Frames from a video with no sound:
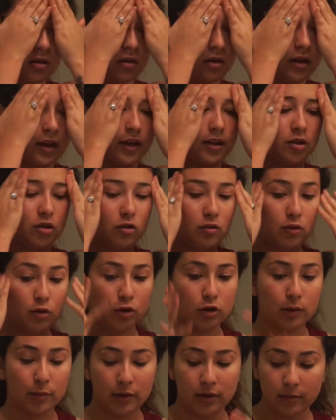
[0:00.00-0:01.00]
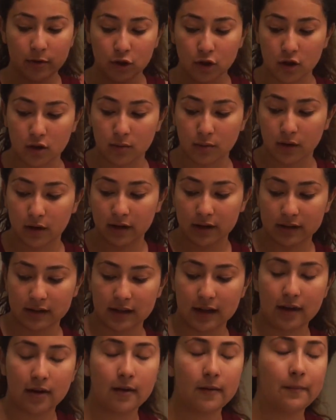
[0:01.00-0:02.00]
Okay, so those are pretty much all the products
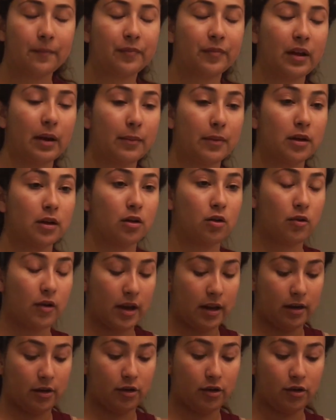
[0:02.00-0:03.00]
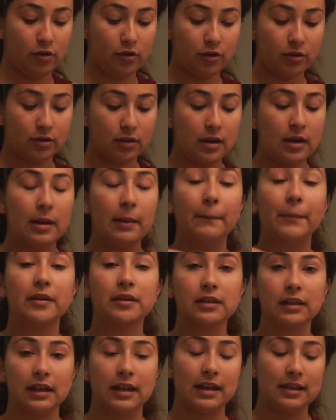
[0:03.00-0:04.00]
that I'm gonna go ahead and use.
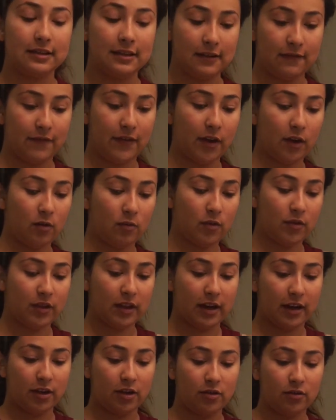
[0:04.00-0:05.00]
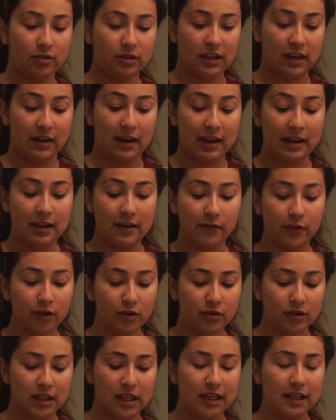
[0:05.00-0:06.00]
But the last and final one that I use, I had never
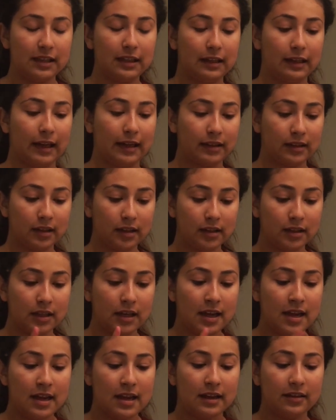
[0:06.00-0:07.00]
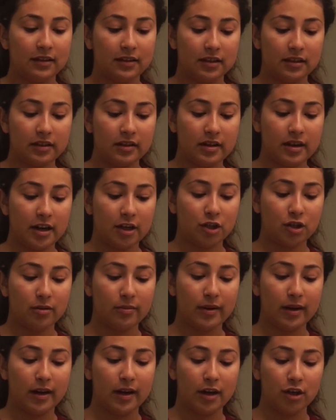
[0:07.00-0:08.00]
used anything like this. And this is the Nature
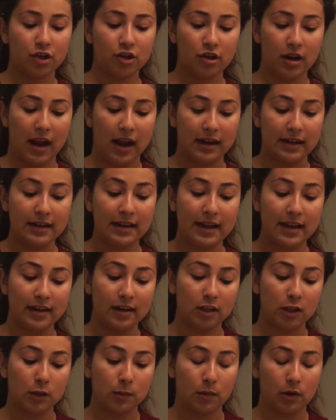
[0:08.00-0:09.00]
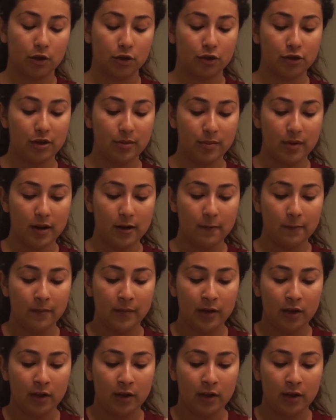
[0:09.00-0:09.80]
by Nature Acne Edit Spot Treatment.